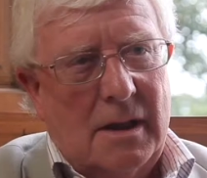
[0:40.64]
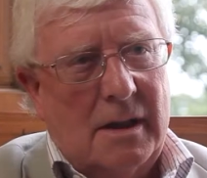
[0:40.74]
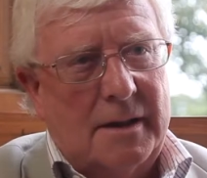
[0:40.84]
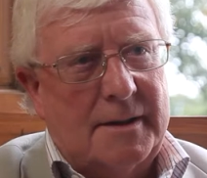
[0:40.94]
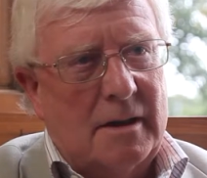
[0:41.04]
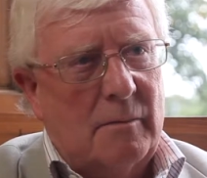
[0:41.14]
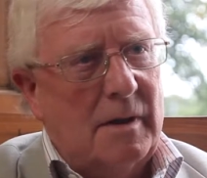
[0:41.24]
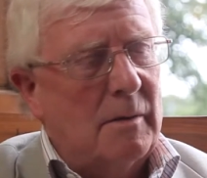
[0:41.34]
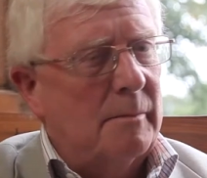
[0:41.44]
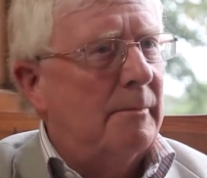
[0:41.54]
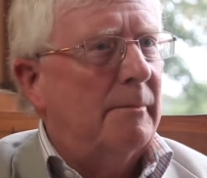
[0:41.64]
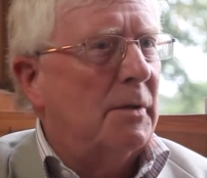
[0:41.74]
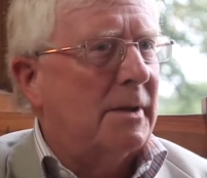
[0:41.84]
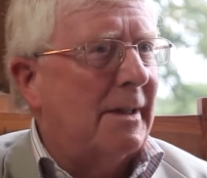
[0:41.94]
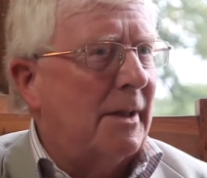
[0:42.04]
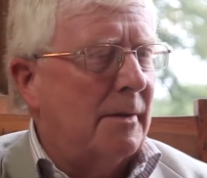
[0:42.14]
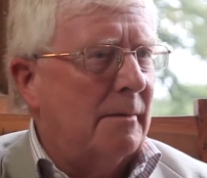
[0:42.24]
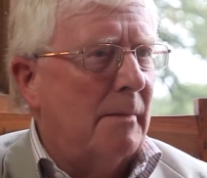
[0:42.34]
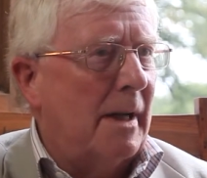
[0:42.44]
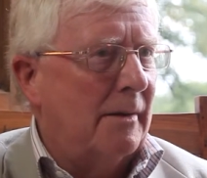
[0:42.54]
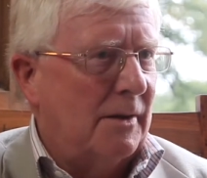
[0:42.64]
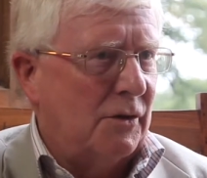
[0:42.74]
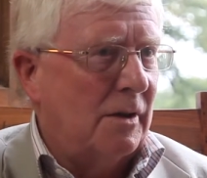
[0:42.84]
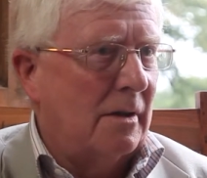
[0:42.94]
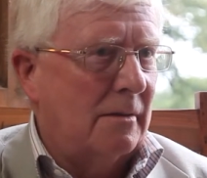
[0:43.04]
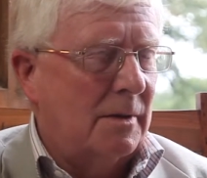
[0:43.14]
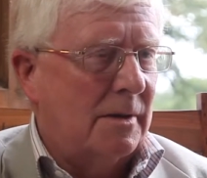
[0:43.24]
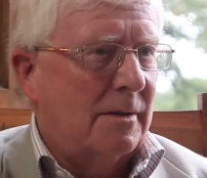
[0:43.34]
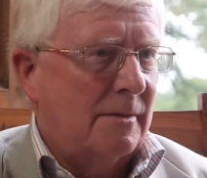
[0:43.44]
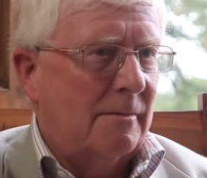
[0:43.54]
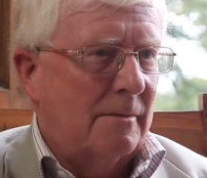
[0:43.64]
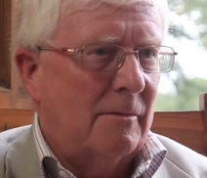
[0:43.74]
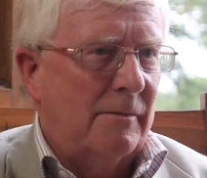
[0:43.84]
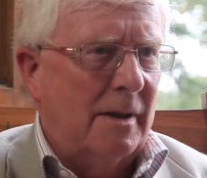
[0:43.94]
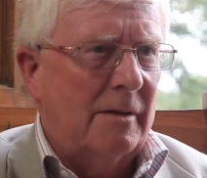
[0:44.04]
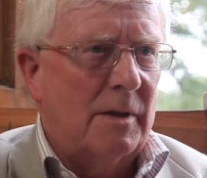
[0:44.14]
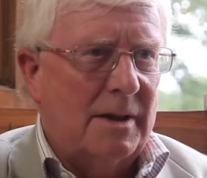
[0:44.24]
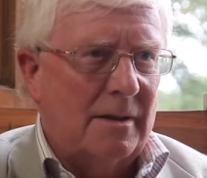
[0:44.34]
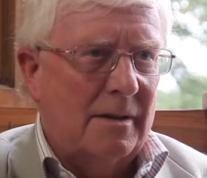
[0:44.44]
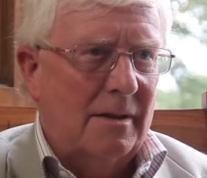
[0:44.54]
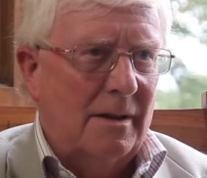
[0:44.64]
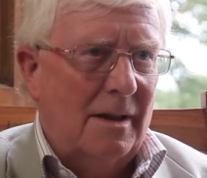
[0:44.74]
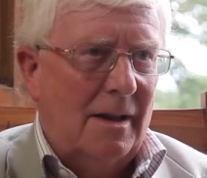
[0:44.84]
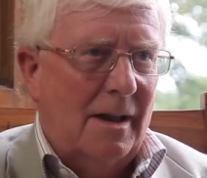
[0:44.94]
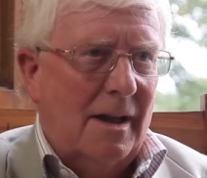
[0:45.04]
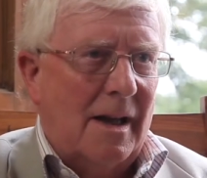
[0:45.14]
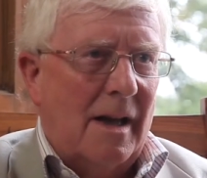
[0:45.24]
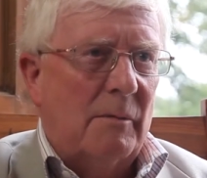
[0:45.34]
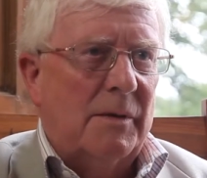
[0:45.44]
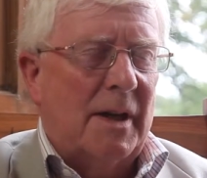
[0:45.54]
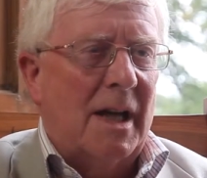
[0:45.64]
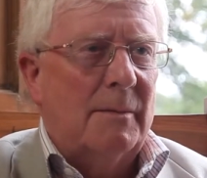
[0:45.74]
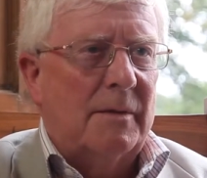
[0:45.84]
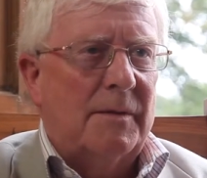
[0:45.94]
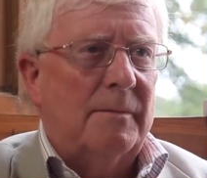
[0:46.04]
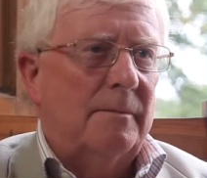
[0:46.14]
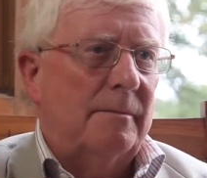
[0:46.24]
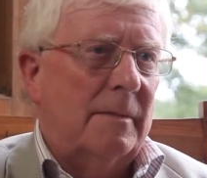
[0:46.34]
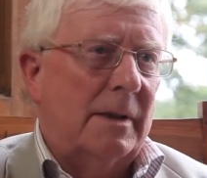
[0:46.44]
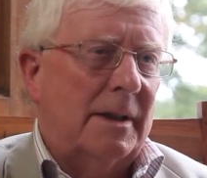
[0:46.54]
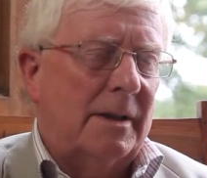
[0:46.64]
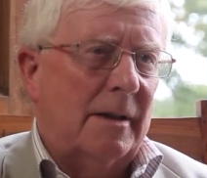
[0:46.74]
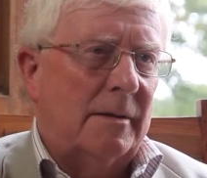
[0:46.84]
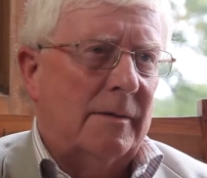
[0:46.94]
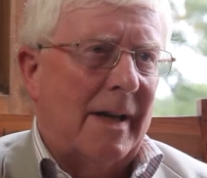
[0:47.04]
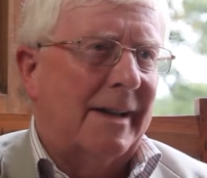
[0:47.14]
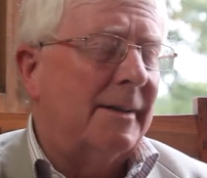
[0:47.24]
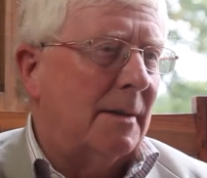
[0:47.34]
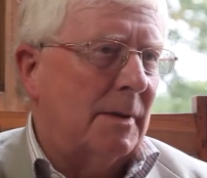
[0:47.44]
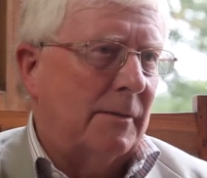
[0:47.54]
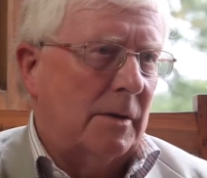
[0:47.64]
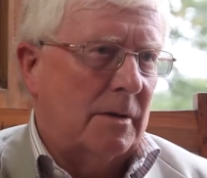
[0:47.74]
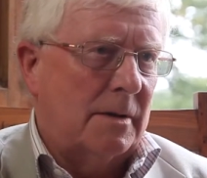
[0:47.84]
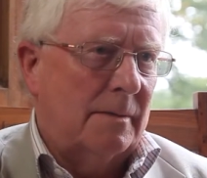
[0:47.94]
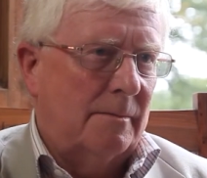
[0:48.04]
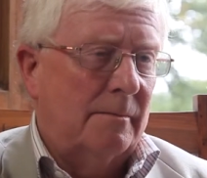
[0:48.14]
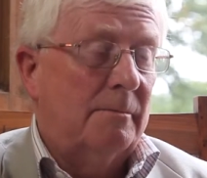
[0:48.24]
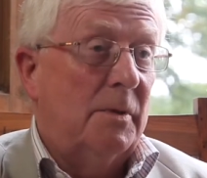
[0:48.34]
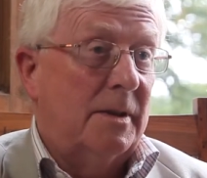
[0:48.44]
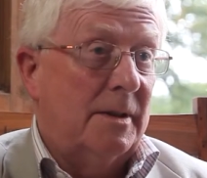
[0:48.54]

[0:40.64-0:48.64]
And so we were put together in May this year, which is fairly recent, with the aim of getting hold of academic views, put